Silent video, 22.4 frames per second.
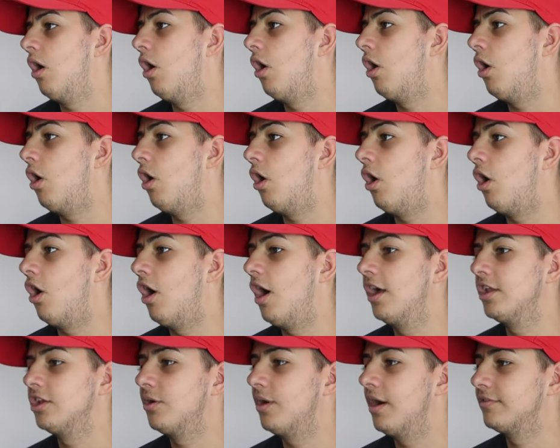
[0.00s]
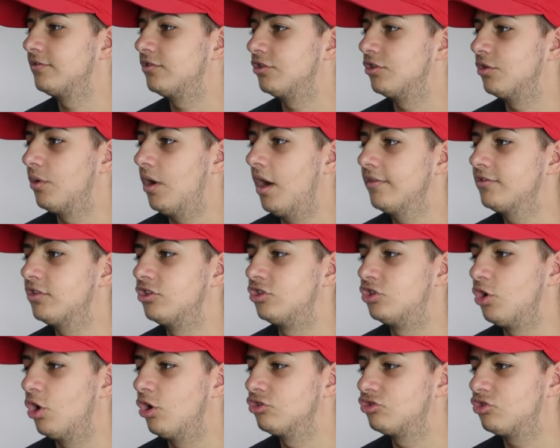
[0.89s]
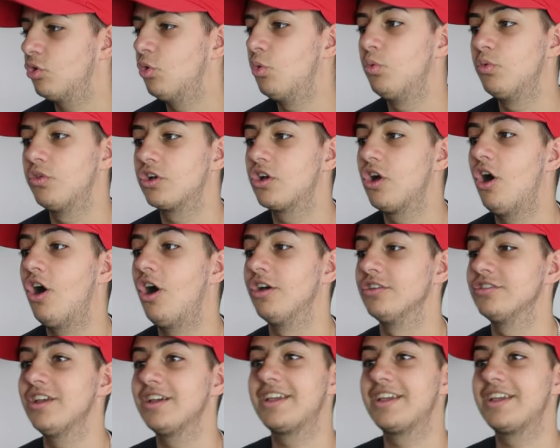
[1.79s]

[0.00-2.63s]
Oh, I know what I have to do. I have to dodge all the cars.